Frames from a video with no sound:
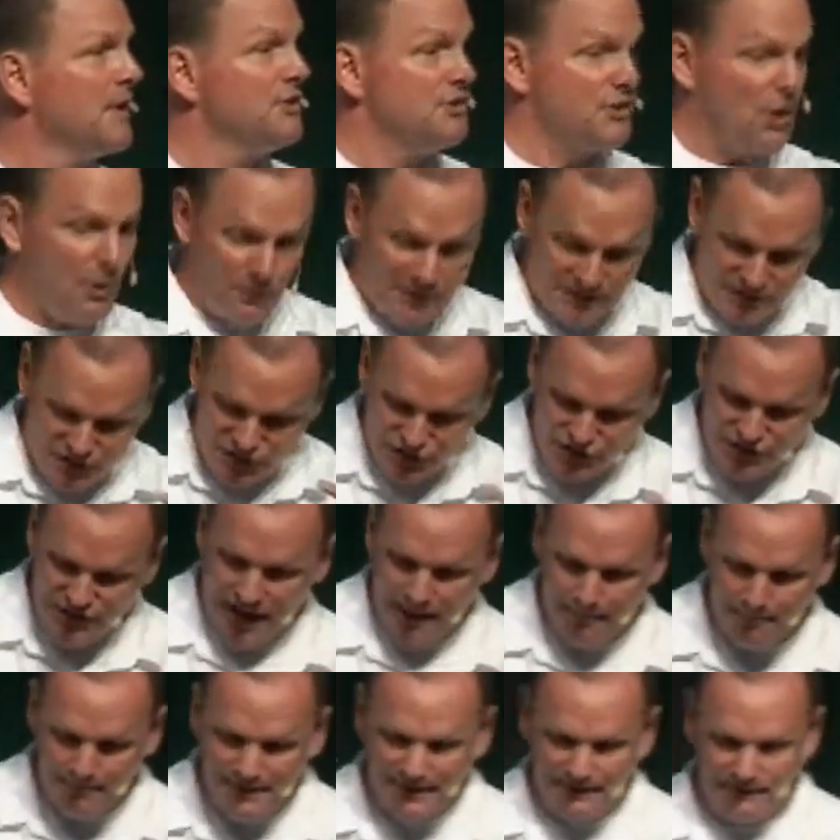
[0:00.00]
So we
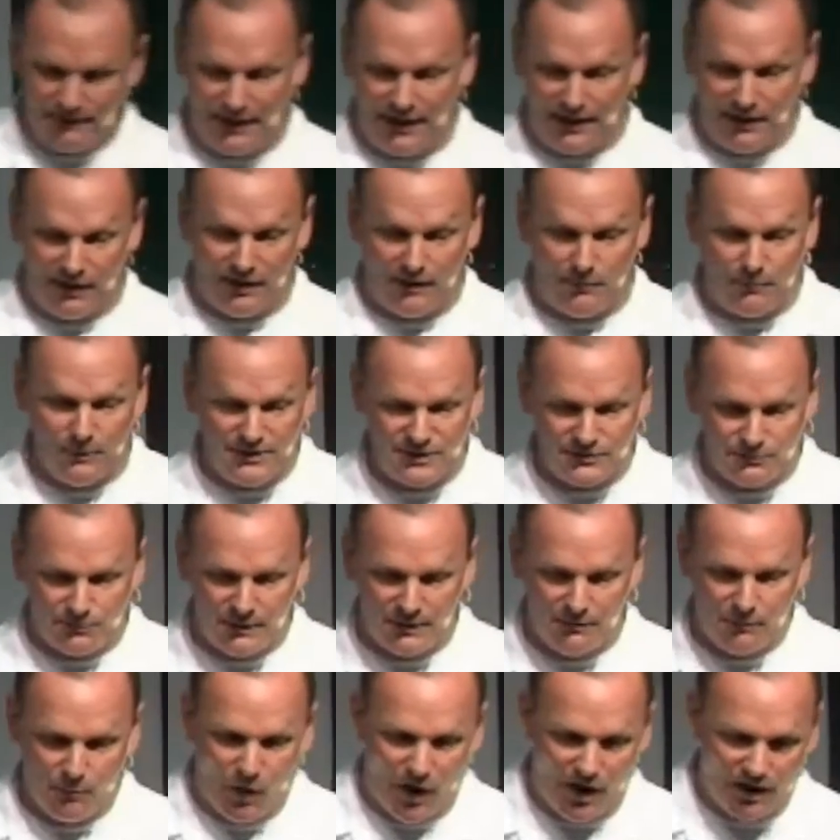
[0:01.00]
step in there and we,
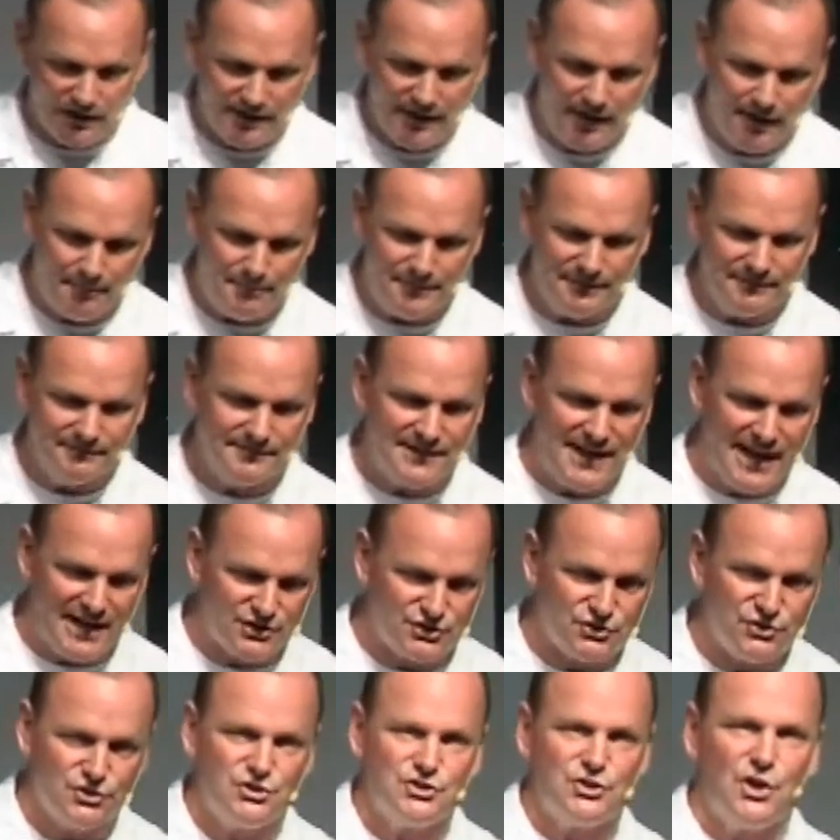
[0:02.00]
we walk up, and
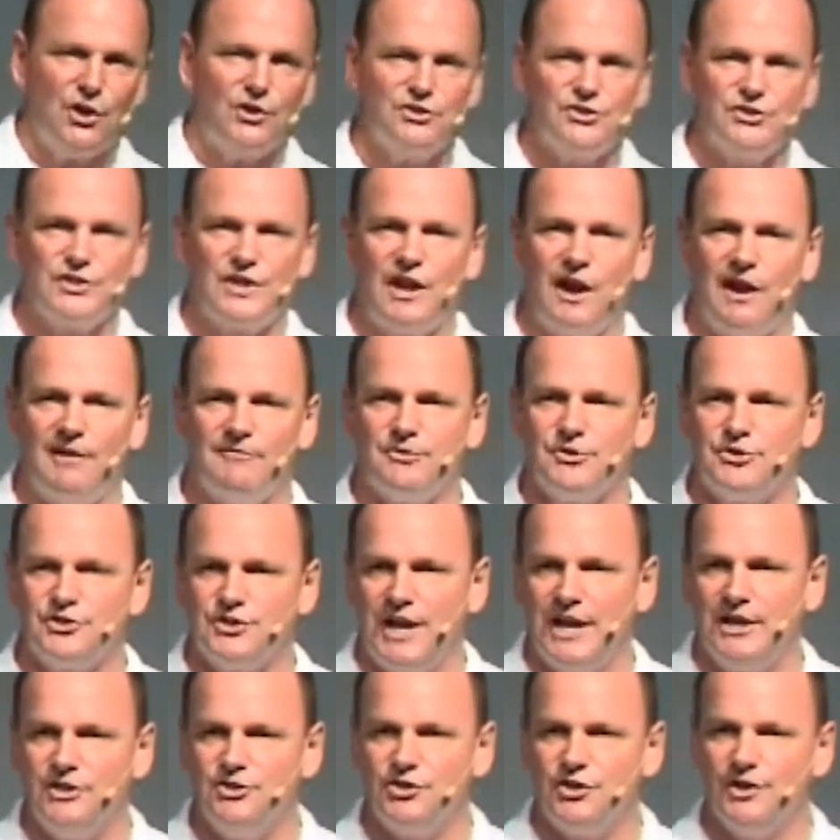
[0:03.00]
Dexter starts the
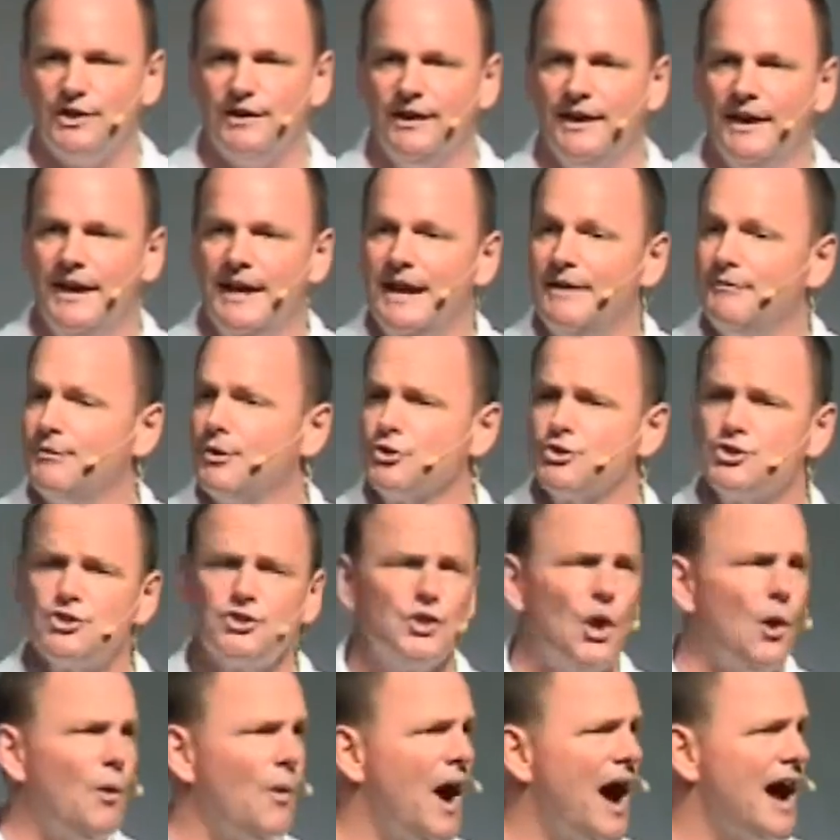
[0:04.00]
conversation. They're
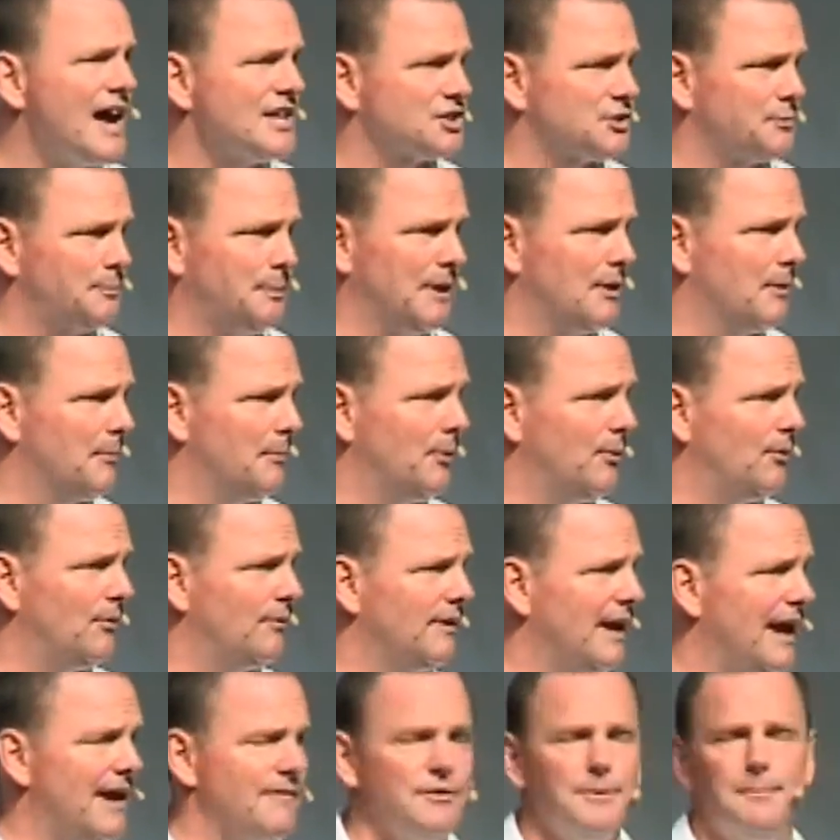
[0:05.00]
so hospitable,
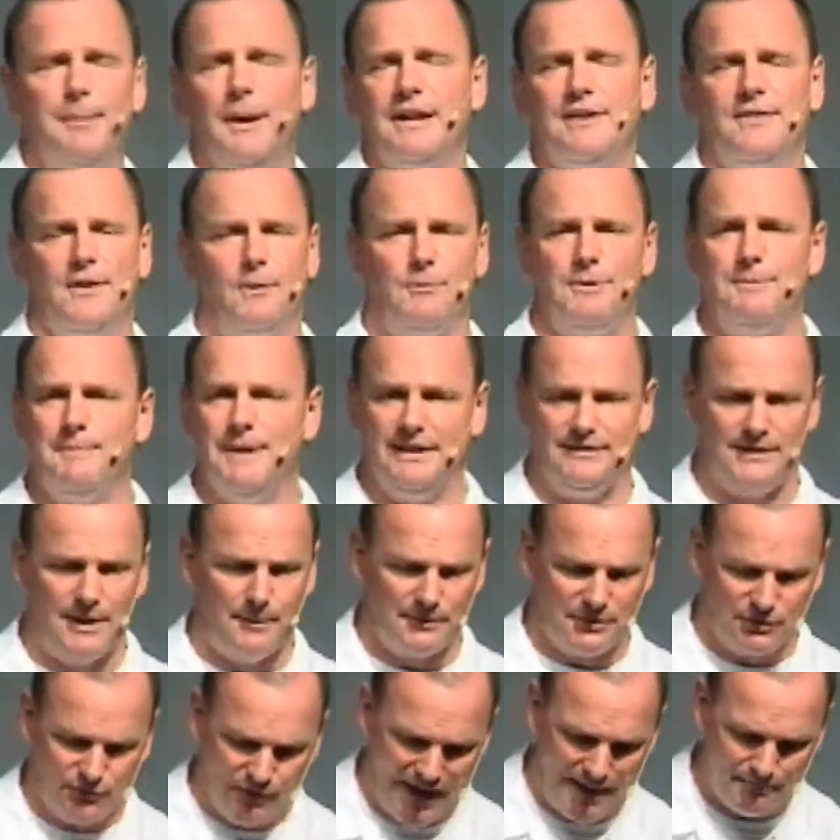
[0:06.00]
everybody that we met. They
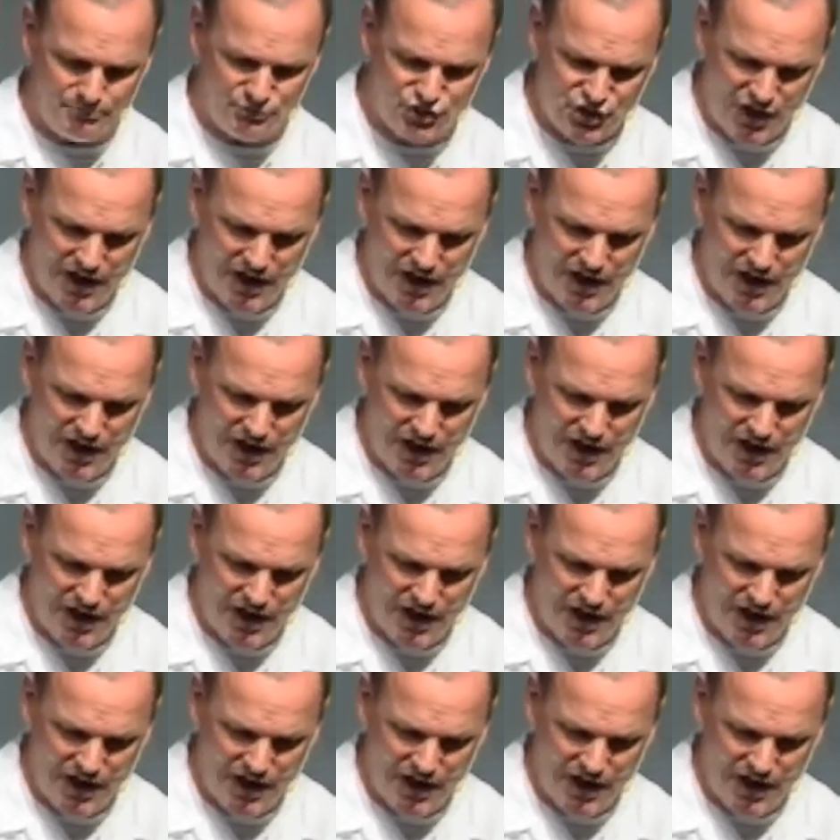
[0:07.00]
would grab